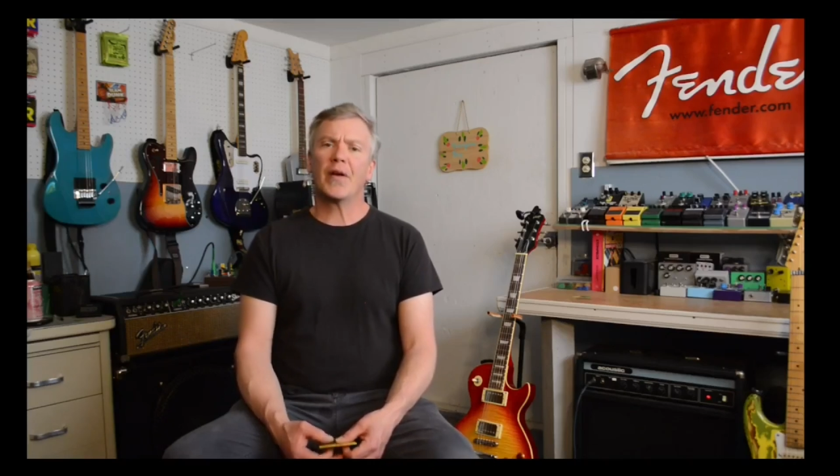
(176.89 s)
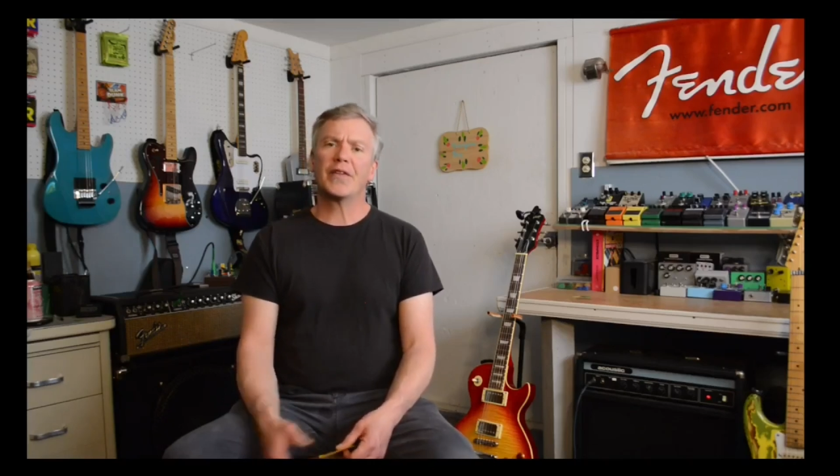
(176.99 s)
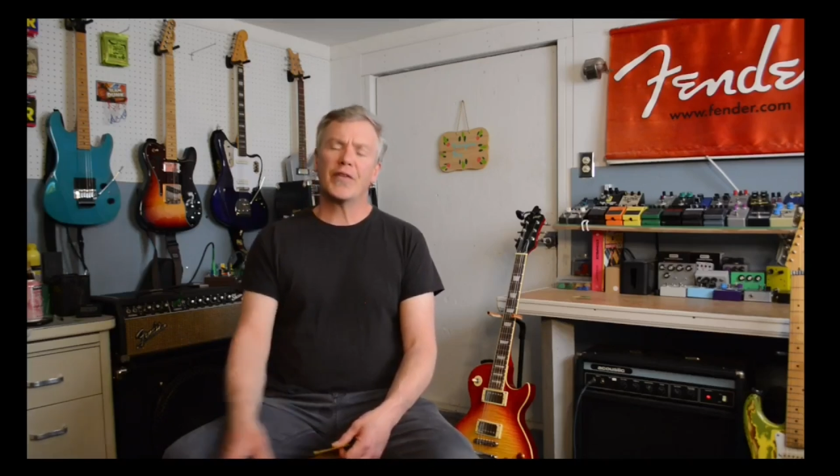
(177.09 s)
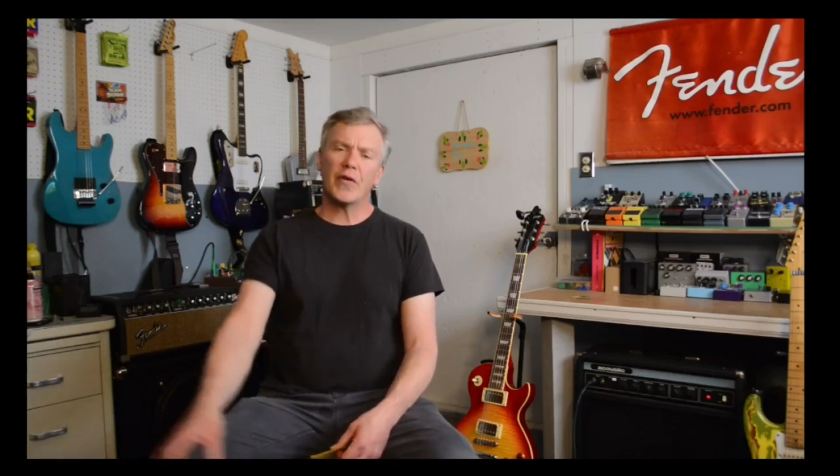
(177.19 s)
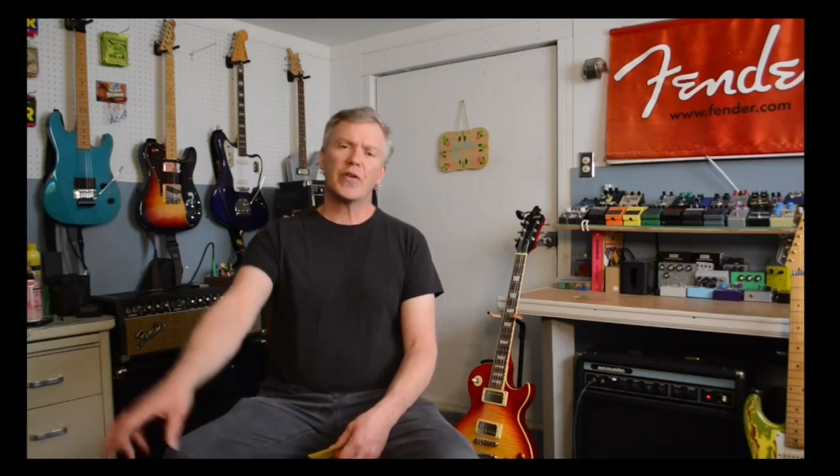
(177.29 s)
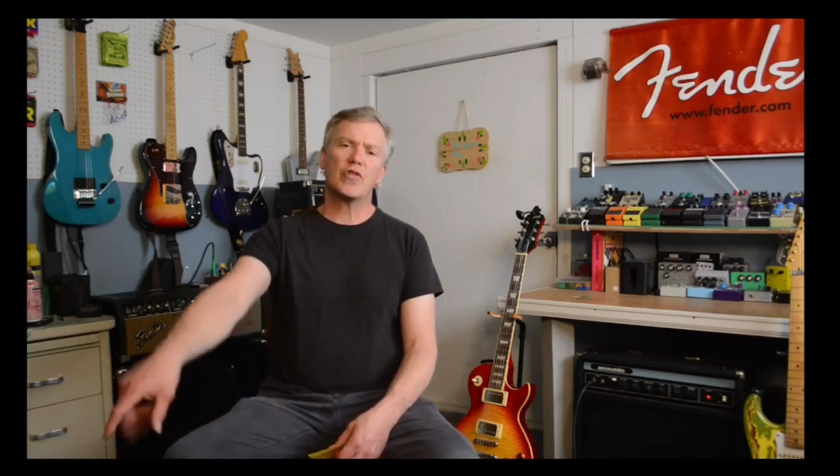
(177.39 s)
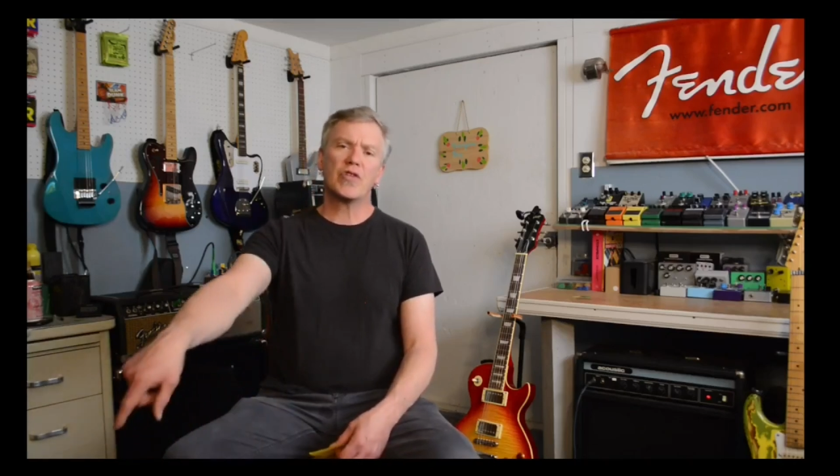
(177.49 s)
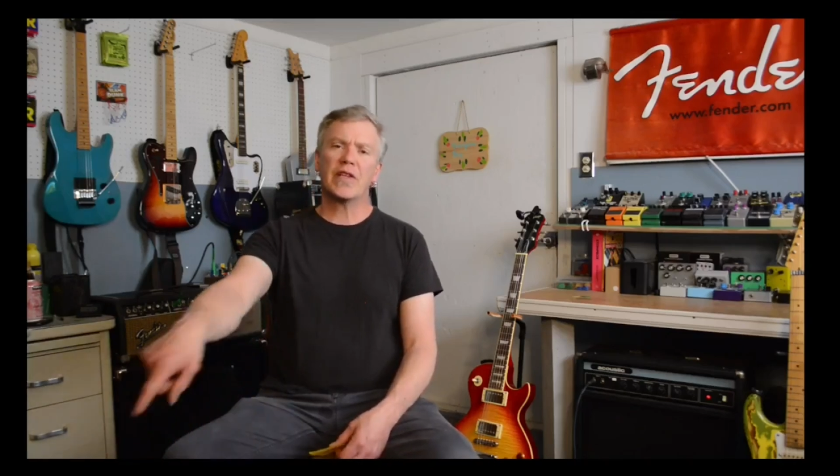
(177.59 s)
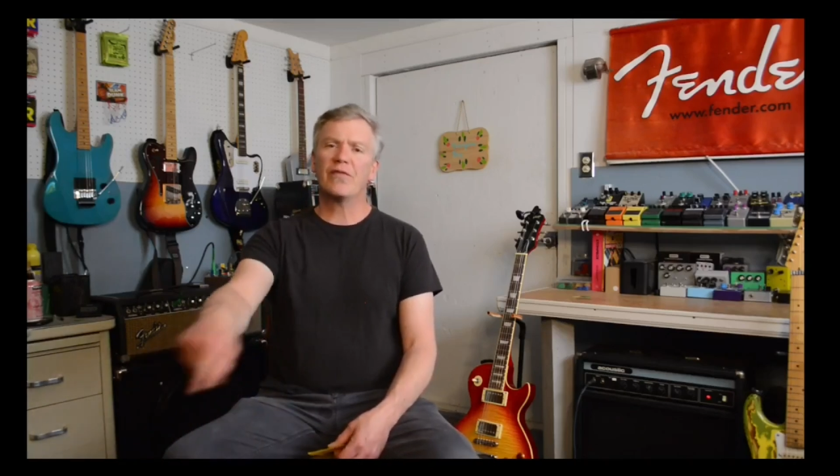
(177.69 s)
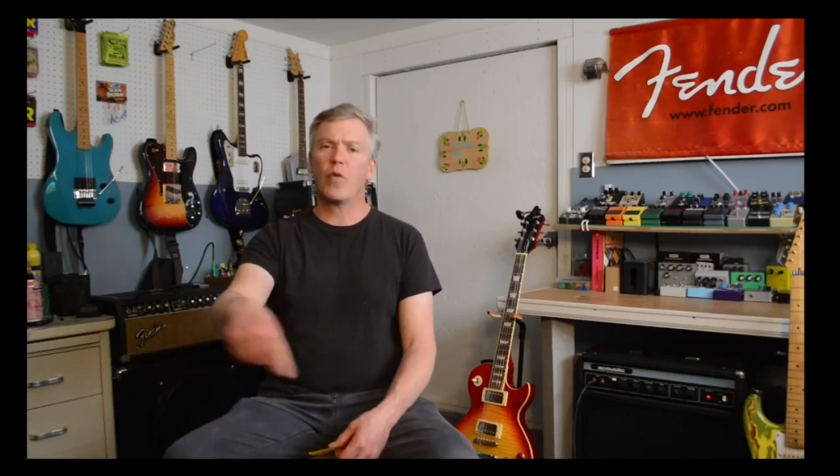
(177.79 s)
there are usually
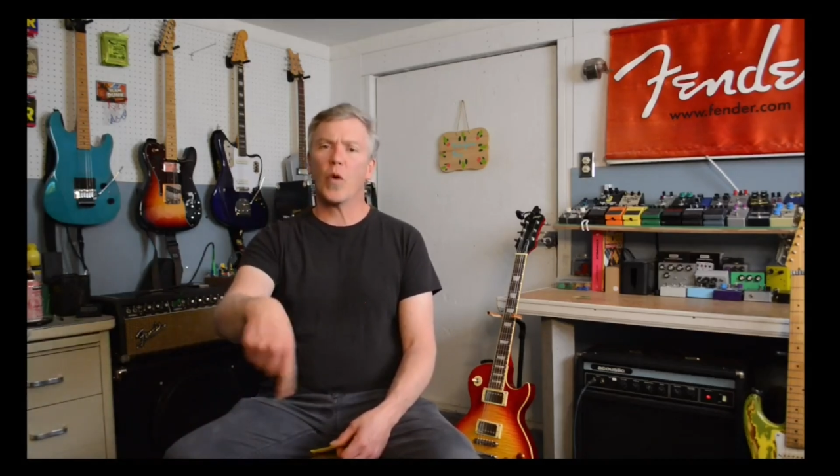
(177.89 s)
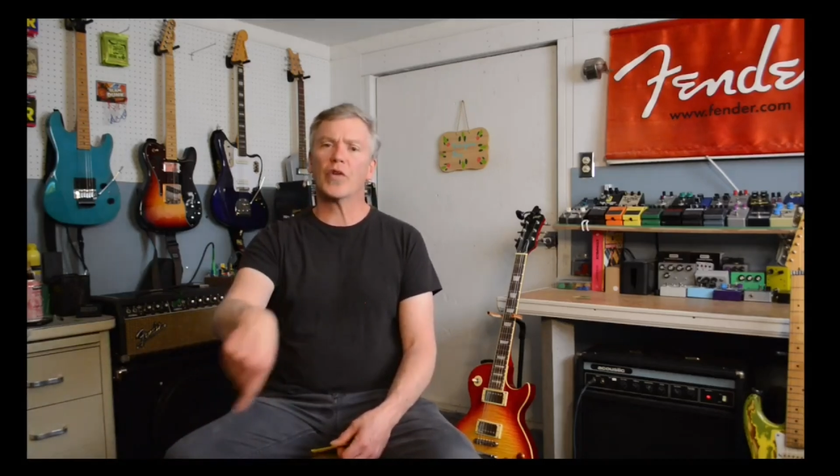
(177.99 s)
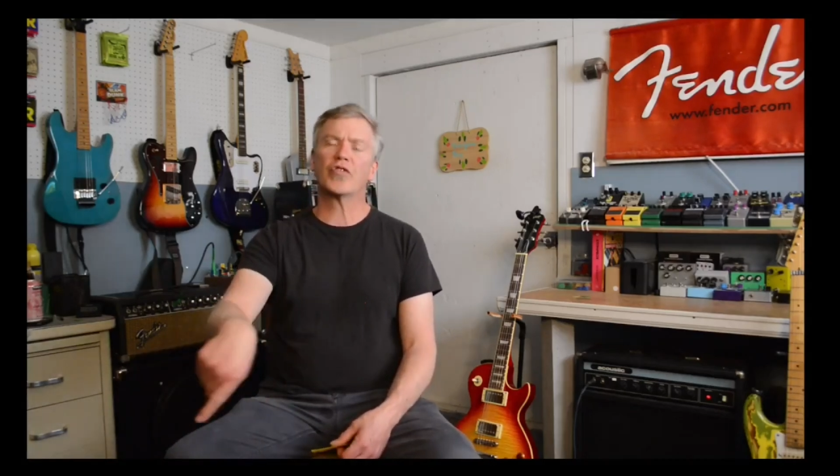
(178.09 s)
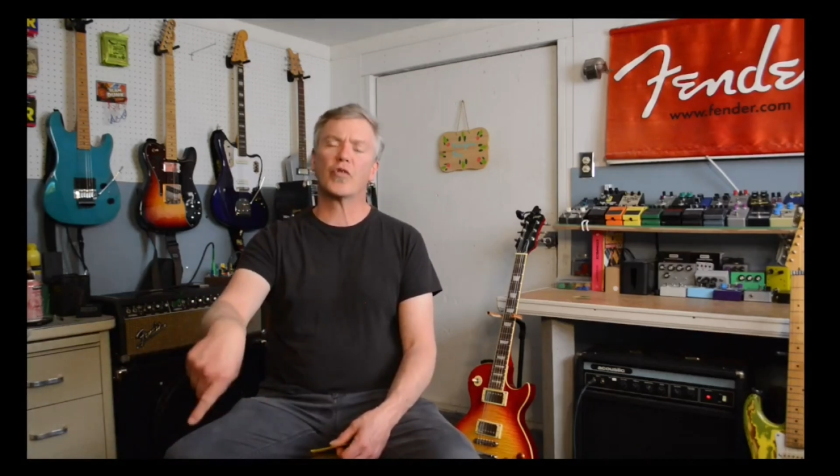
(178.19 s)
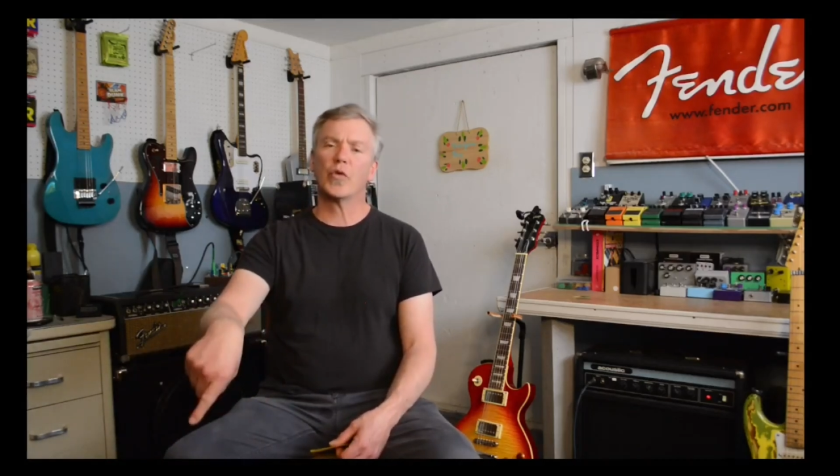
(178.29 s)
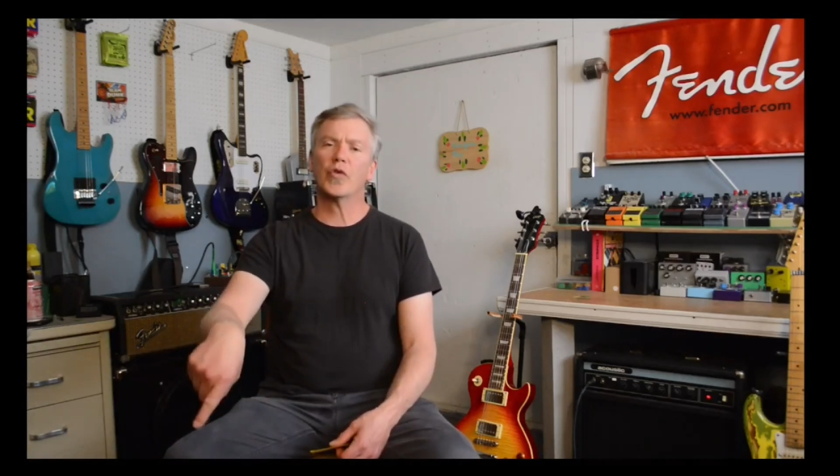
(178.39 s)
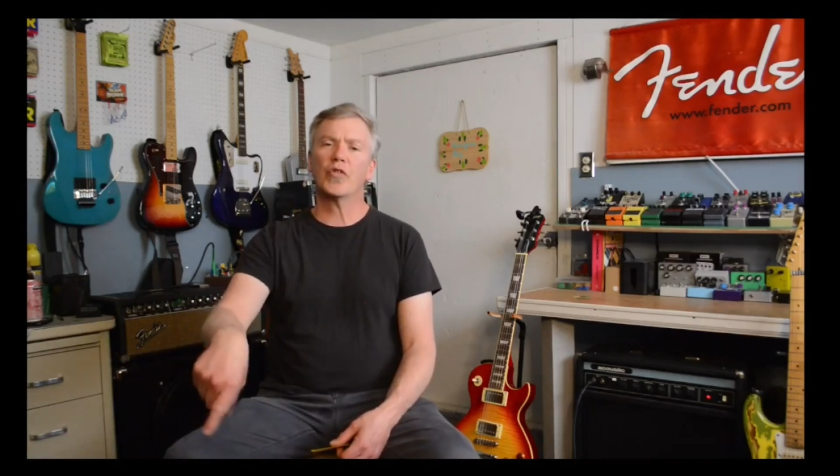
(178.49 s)
4 screws